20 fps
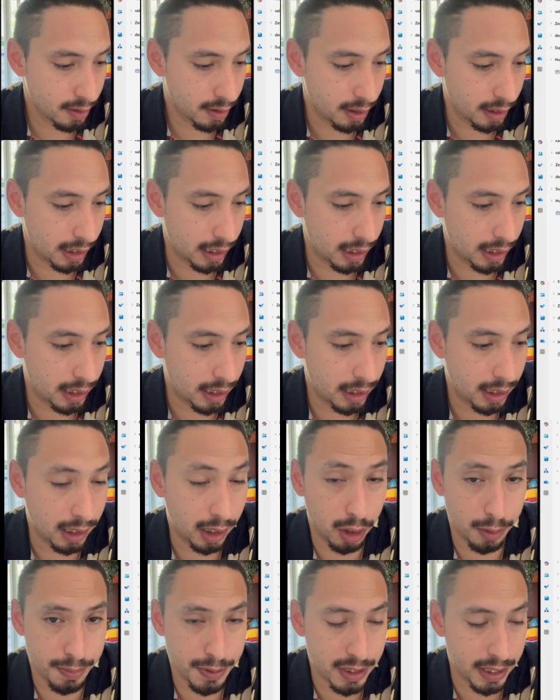
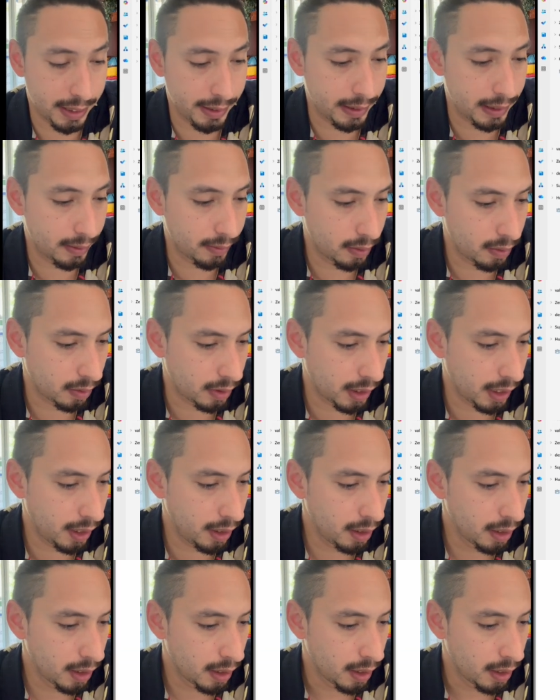upside down. Okay,